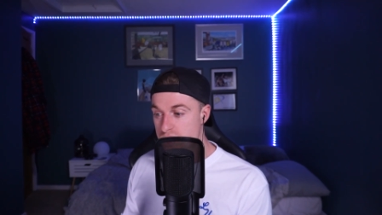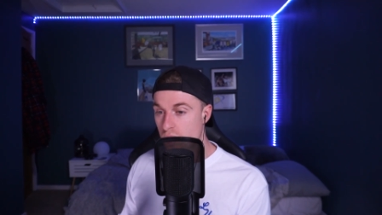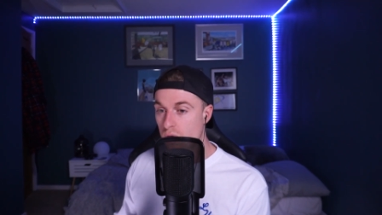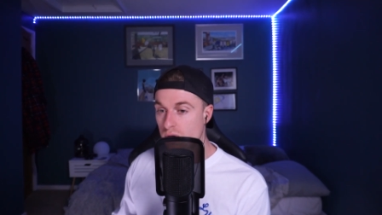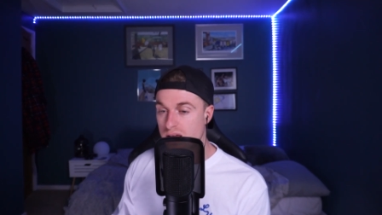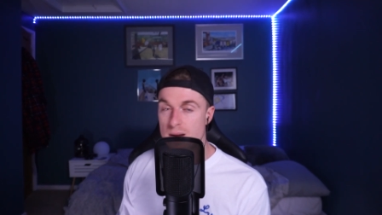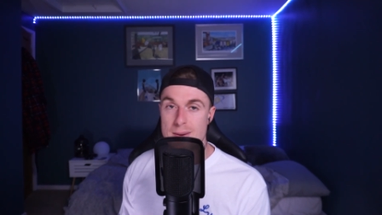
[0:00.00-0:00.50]
We're
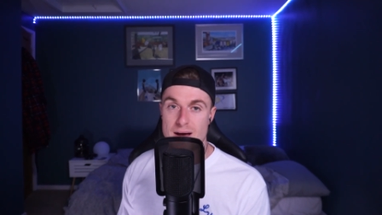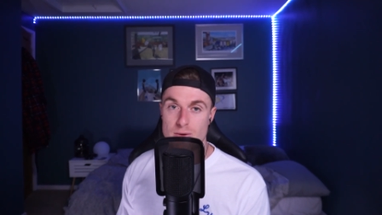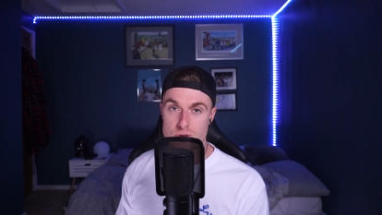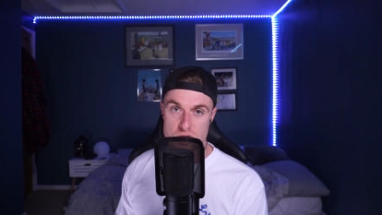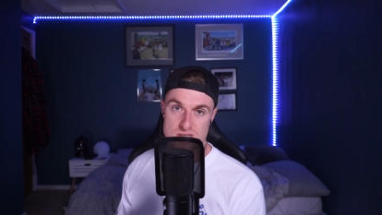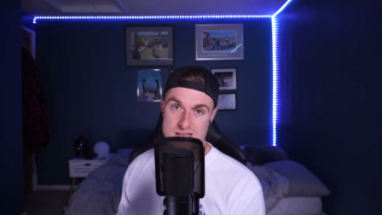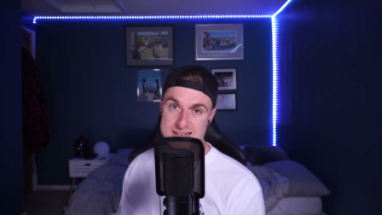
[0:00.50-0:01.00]
talking
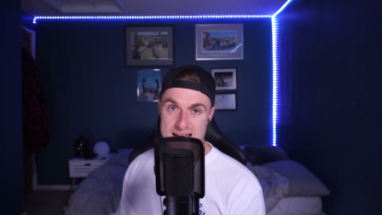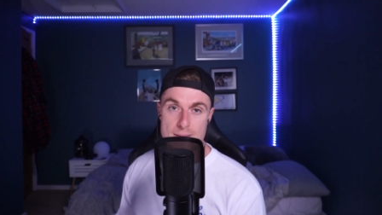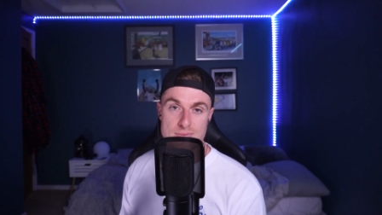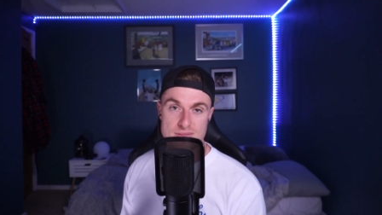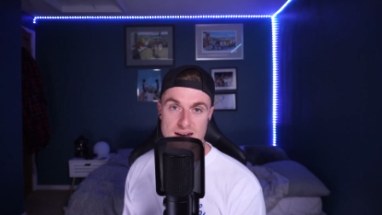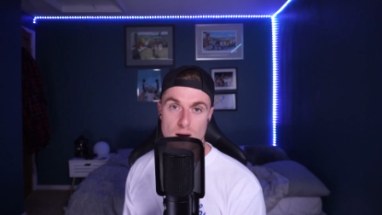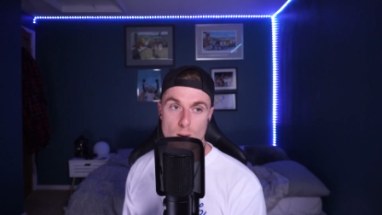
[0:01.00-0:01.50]
about just the
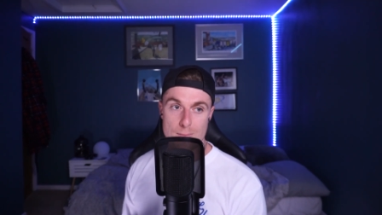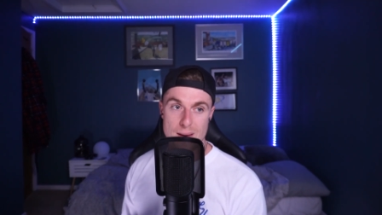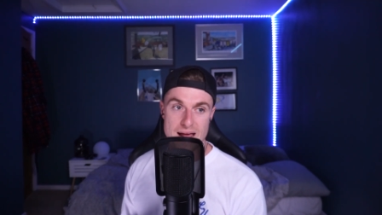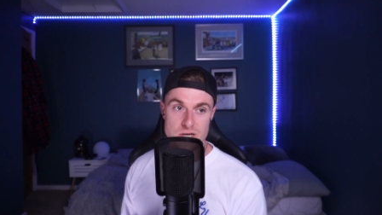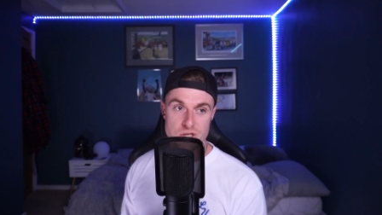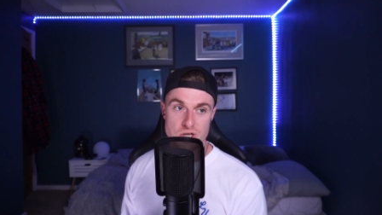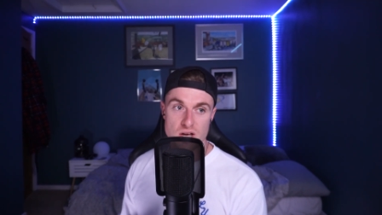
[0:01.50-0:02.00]
depth in our
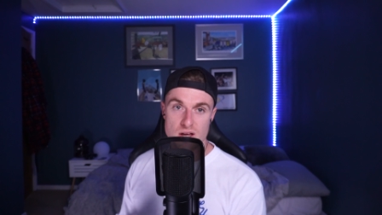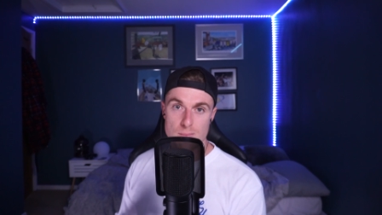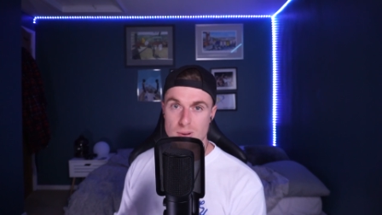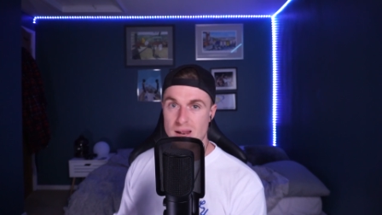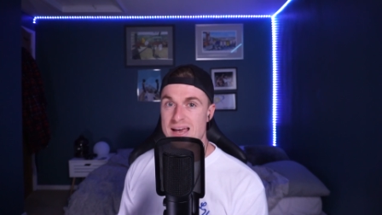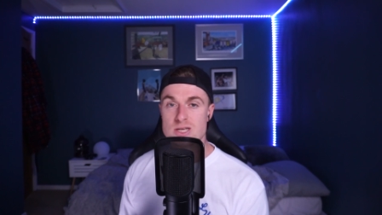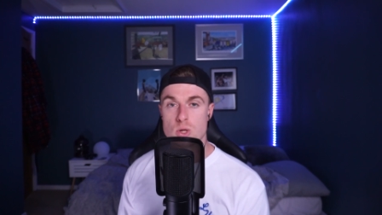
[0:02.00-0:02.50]
bench,
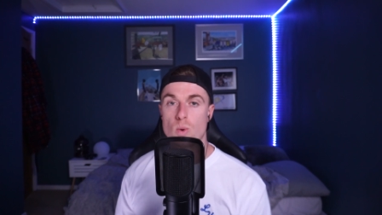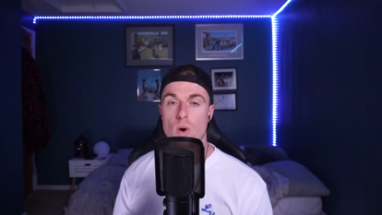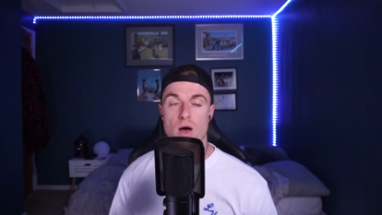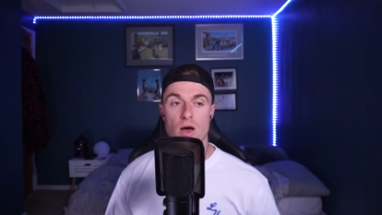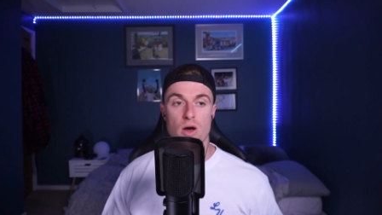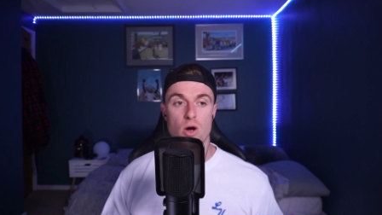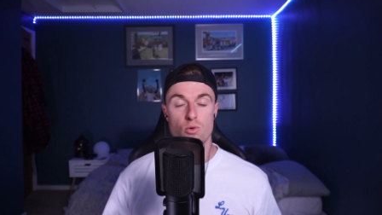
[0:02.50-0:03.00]
players
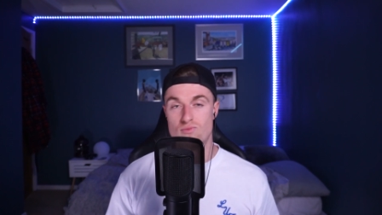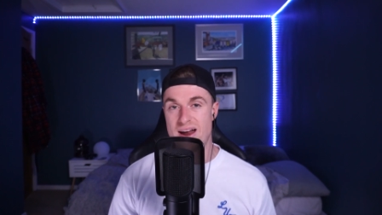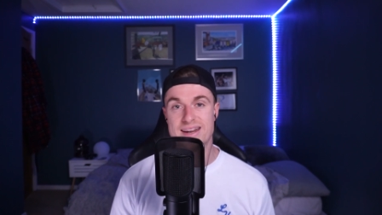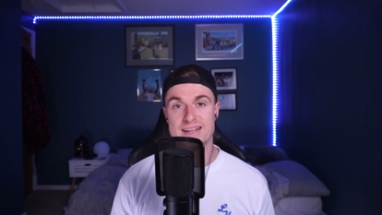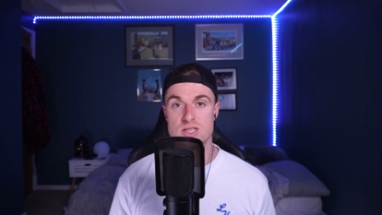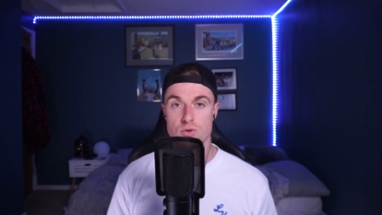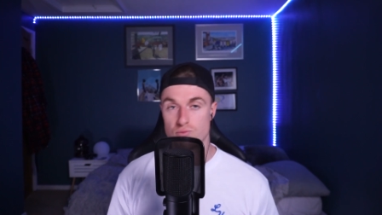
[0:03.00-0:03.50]
who are
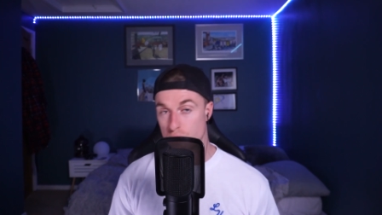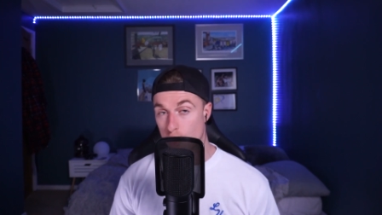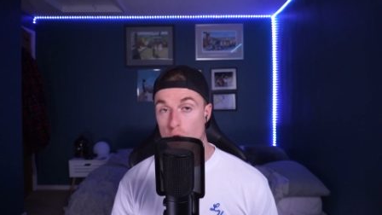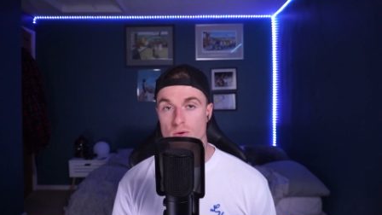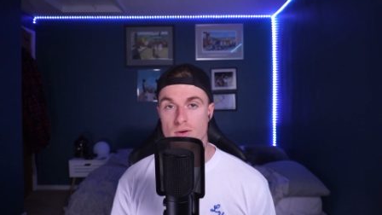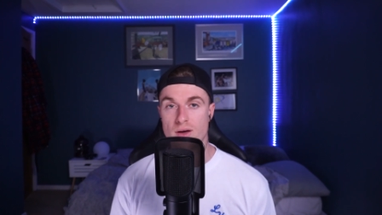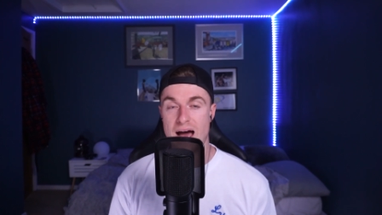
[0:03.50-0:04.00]
ready to
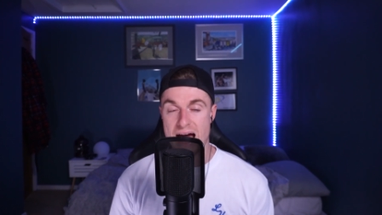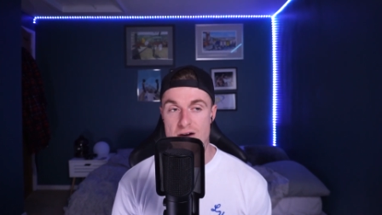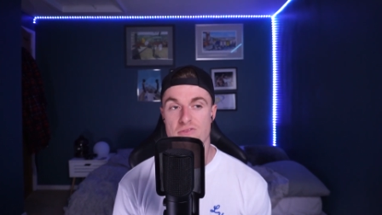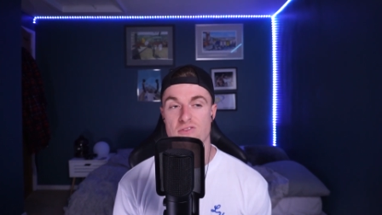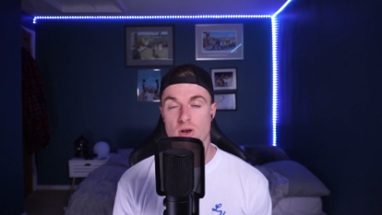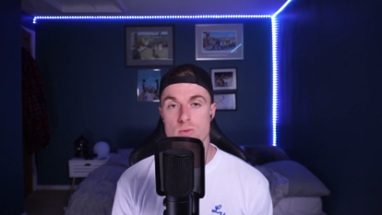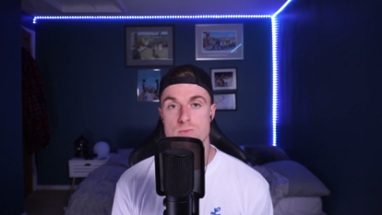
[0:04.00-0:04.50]
run
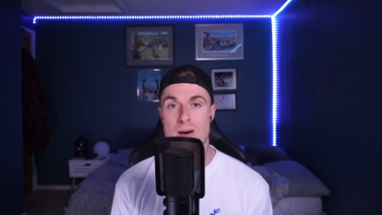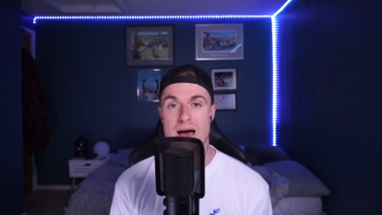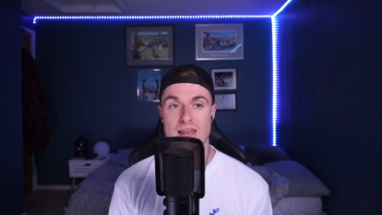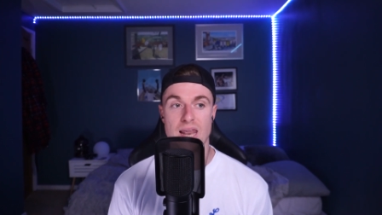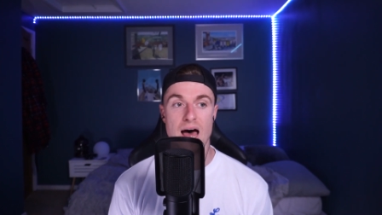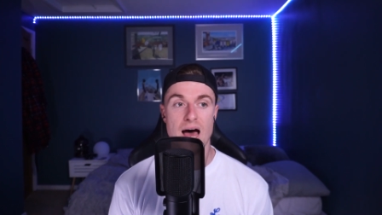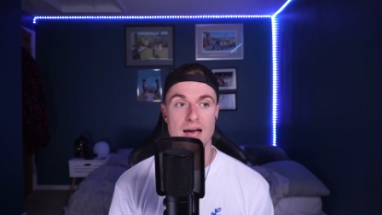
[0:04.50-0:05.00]
at Fulham's
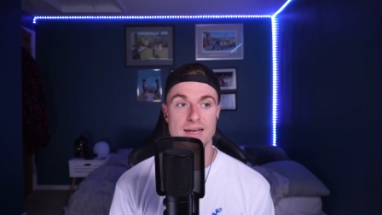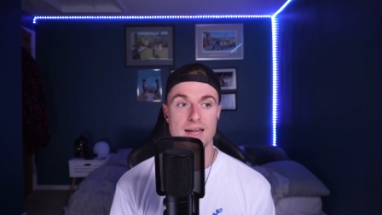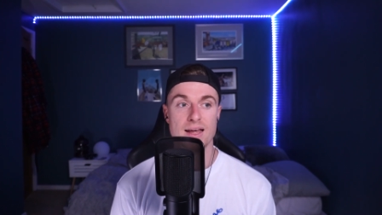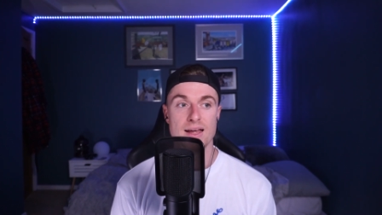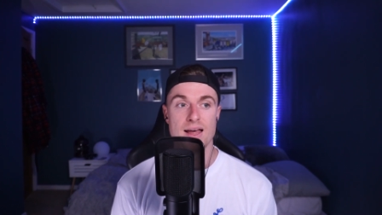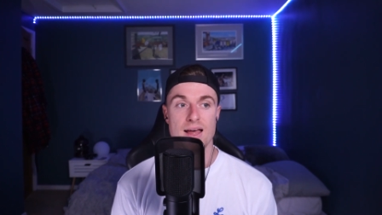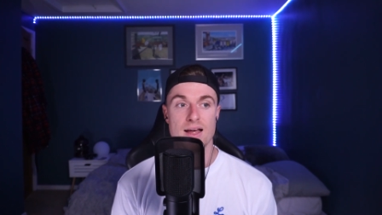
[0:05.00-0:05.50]
back
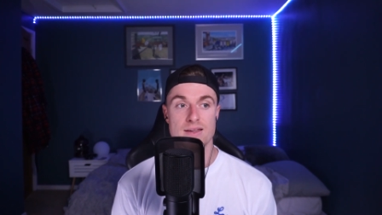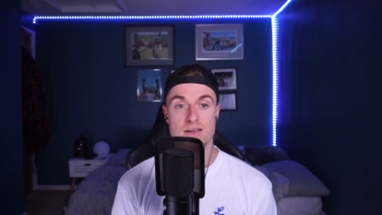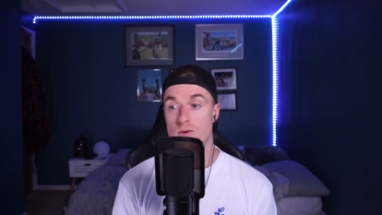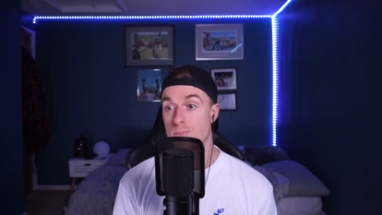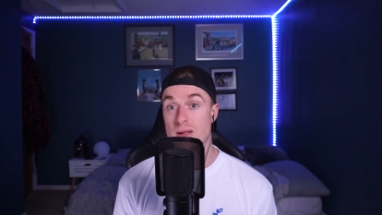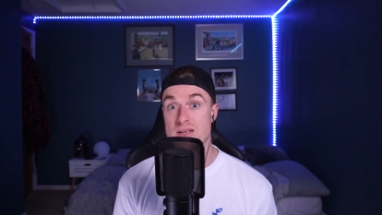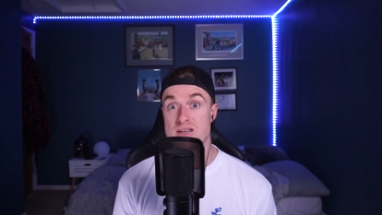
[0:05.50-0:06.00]
line,
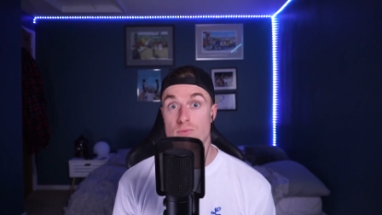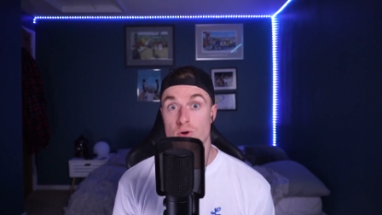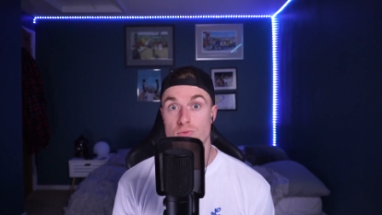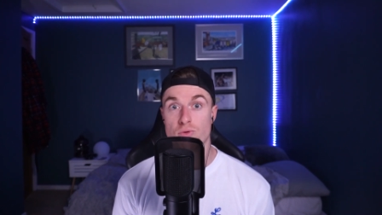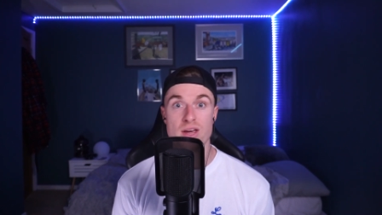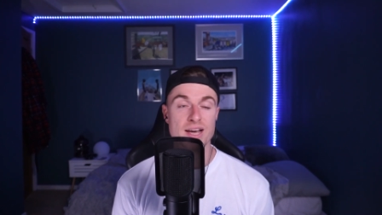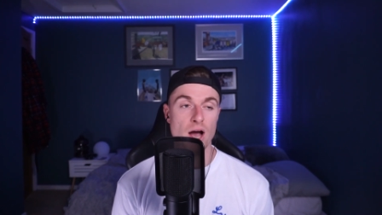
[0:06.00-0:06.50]
you know, players
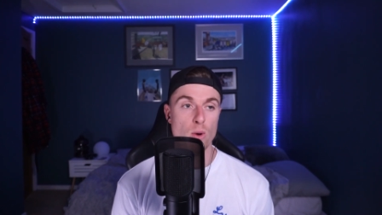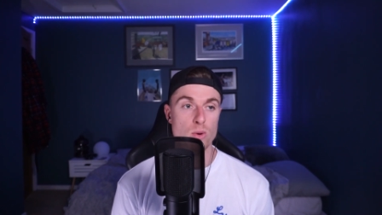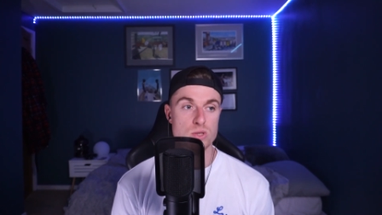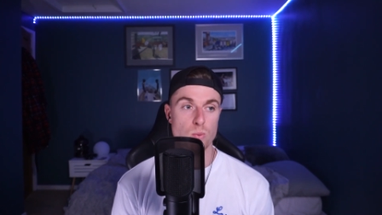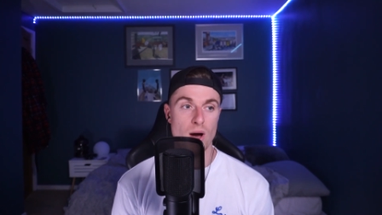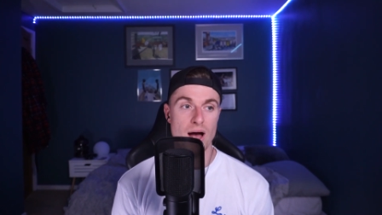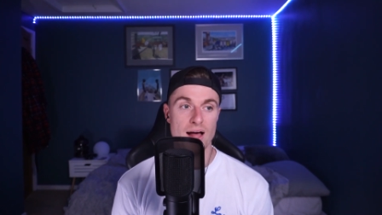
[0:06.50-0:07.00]
like
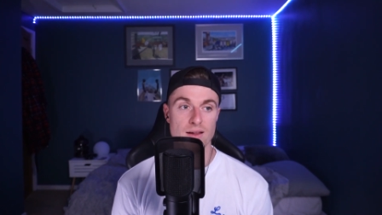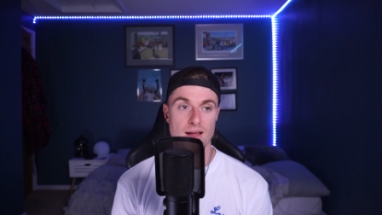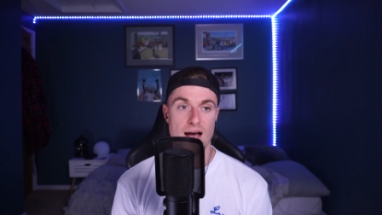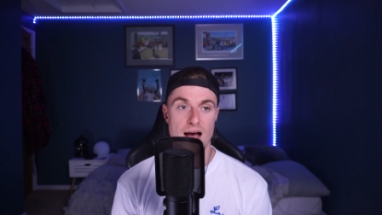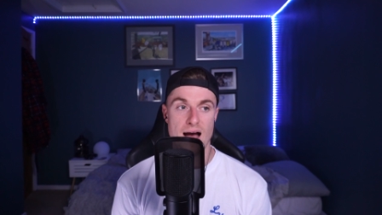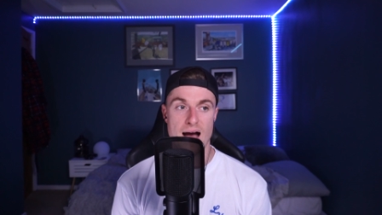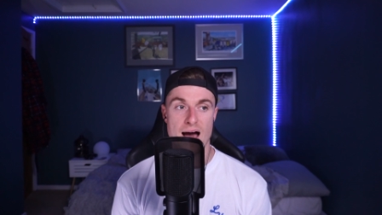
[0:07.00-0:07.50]
Rodrigo as
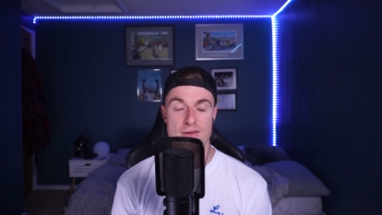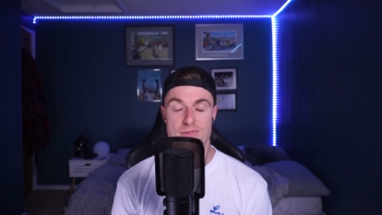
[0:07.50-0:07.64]
well.